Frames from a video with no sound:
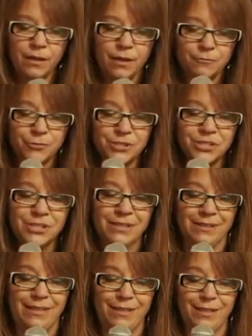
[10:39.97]

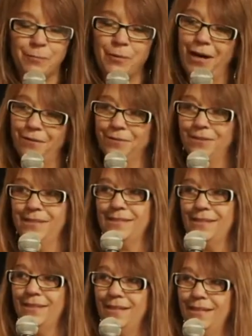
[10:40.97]
Fortunately,
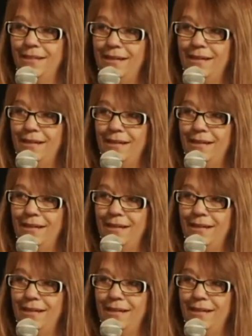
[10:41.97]
Providence has an